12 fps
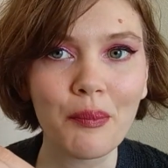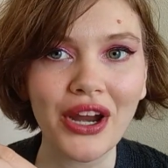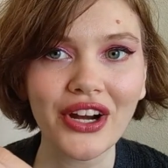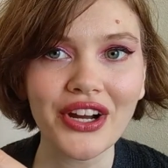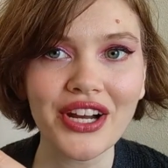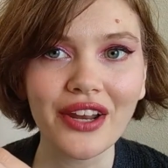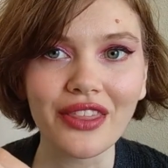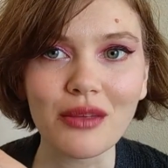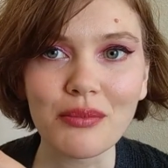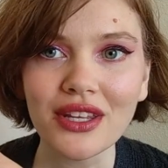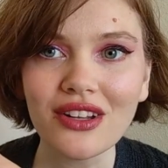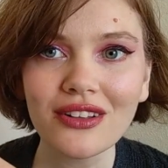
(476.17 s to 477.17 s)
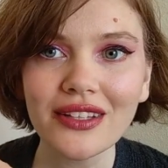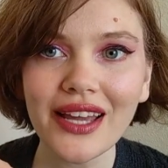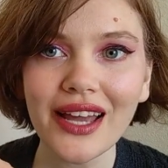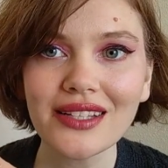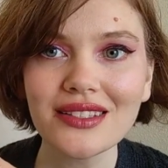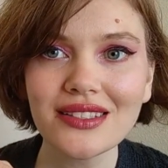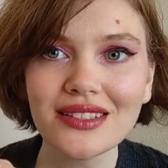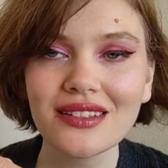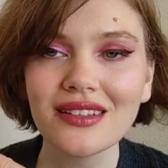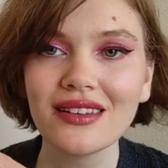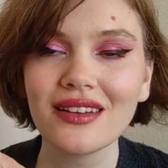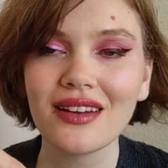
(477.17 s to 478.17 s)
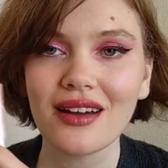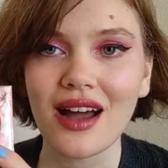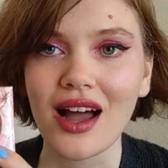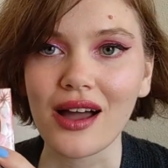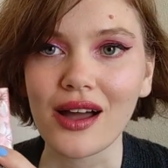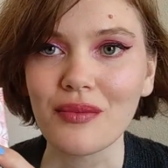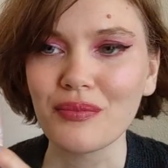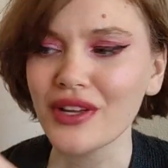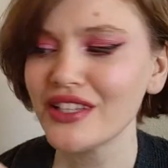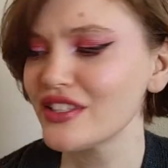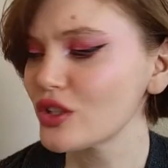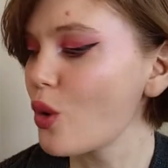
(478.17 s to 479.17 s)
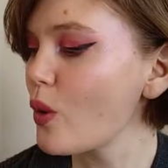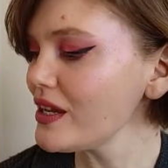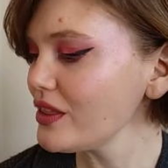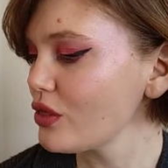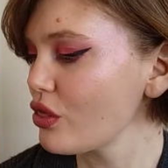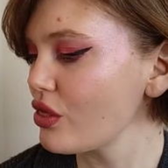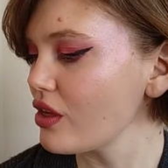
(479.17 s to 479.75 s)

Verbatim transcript: married in the middle yet. Um, it's quite